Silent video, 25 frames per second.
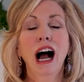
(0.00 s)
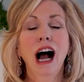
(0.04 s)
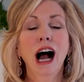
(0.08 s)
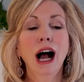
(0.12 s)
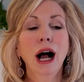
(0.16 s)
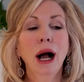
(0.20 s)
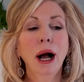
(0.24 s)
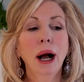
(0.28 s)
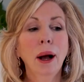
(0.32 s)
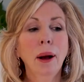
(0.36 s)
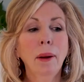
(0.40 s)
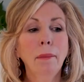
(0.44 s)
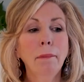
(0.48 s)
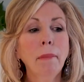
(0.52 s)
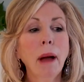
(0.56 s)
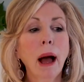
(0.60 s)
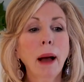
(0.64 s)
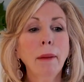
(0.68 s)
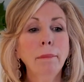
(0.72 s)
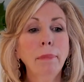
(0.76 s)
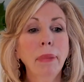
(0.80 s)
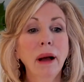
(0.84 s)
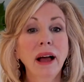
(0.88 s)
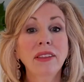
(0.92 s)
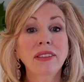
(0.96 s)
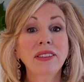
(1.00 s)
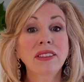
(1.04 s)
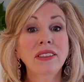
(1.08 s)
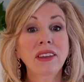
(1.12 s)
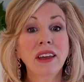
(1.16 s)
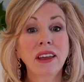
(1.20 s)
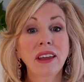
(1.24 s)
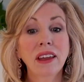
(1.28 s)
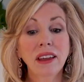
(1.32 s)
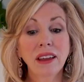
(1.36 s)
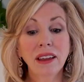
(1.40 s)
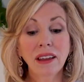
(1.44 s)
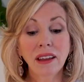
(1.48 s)
Um, but
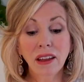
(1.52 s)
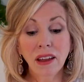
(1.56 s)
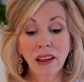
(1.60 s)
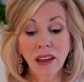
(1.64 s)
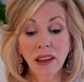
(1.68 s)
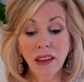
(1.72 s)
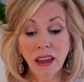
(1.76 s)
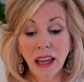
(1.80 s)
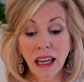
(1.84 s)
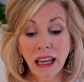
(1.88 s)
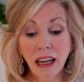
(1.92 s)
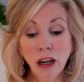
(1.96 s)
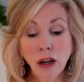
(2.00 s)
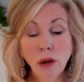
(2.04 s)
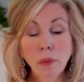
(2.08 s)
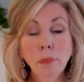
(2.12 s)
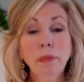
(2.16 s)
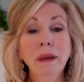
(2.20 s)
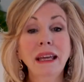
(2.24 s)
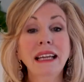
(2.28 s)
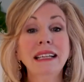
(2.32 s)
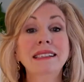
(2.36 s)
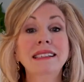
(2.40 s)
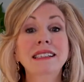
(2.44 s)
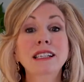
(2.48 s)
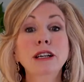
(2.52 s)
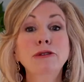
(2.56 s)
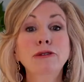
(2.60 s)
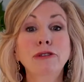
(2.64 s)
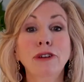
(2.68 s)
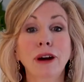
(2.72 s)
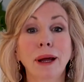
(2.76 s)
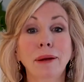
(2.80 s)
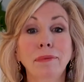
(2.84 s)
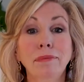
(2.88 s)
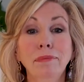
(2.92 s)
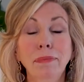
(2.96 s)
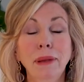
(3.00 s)
the it'll be
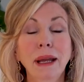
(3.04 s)
different